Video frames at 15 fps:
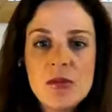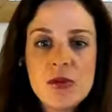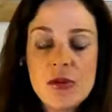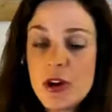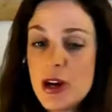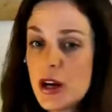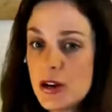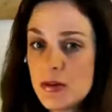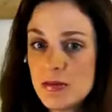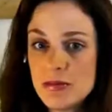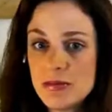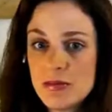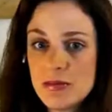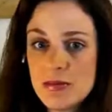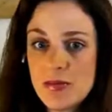
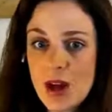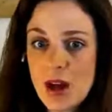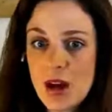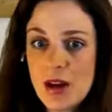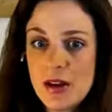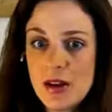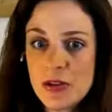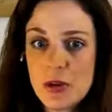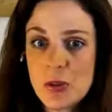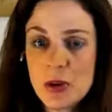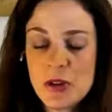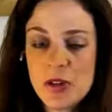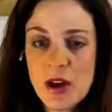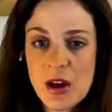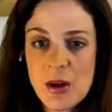Freedom is a
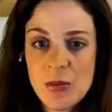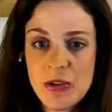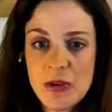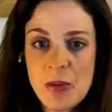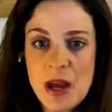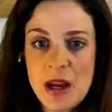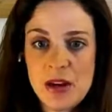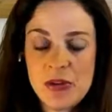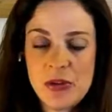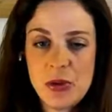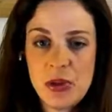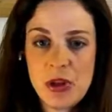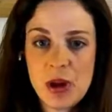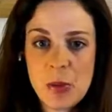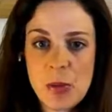word that comes to mind as you
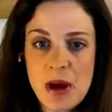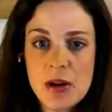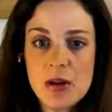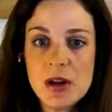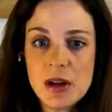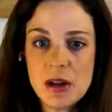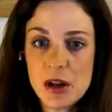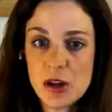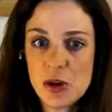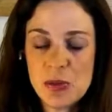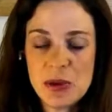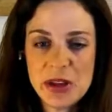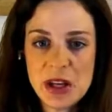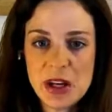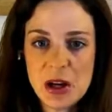think about
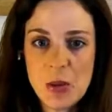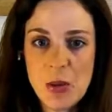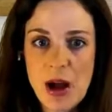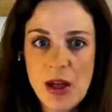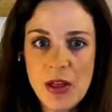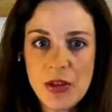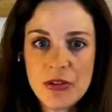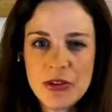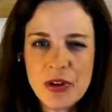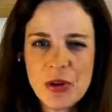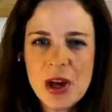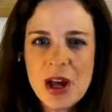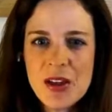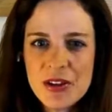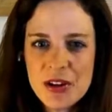accumulating wealth. So
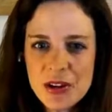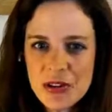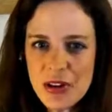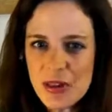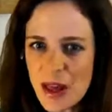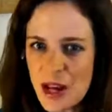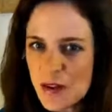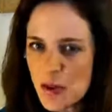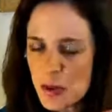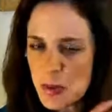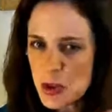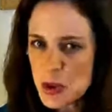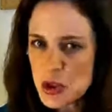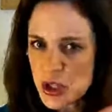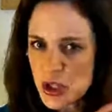there's a lot of
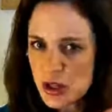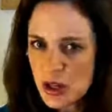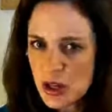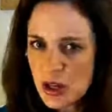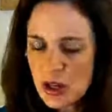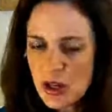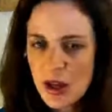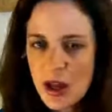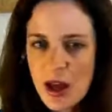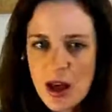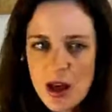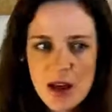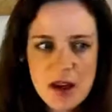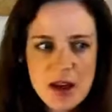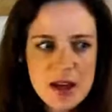emotion
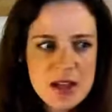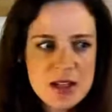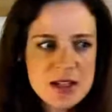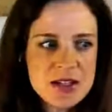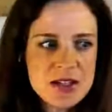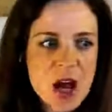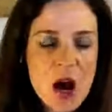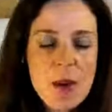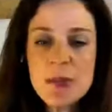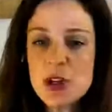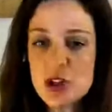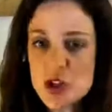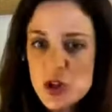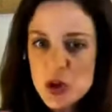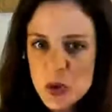and
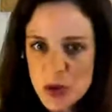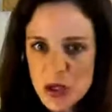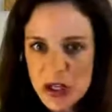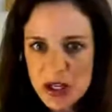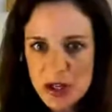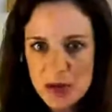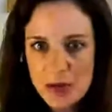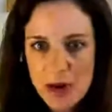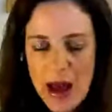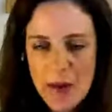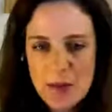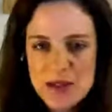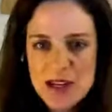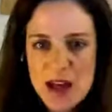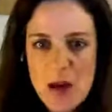opportunity
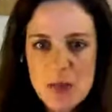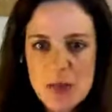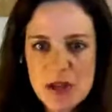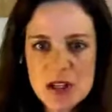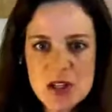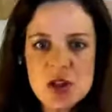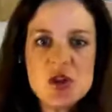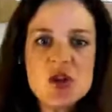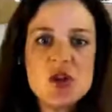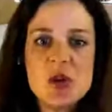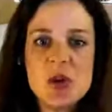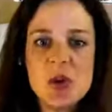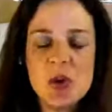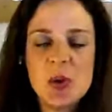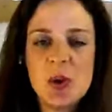wrapped up
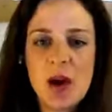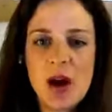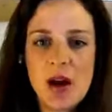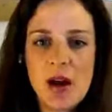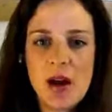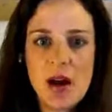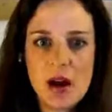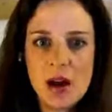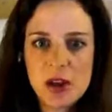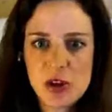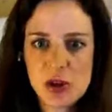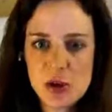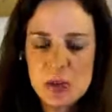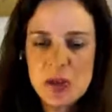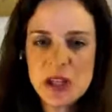into
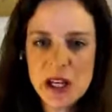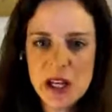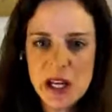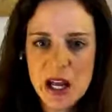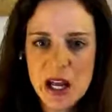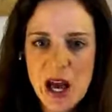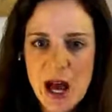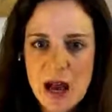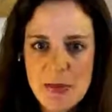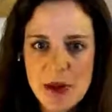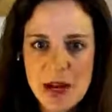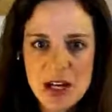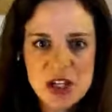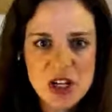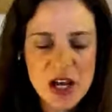accumulating a high
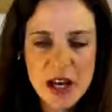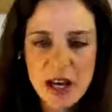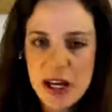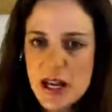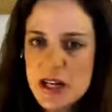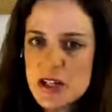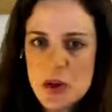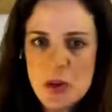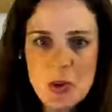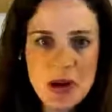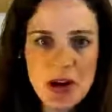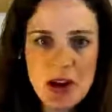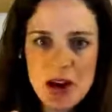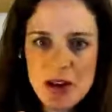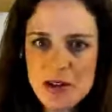paycheck, and I don't
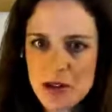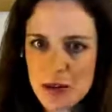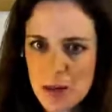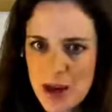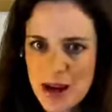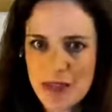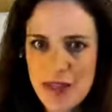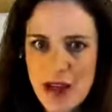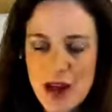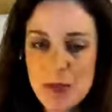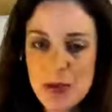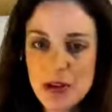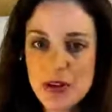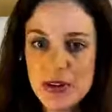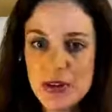want to undermine that,
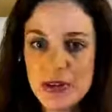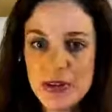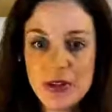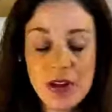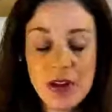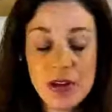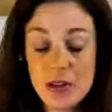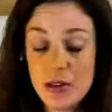because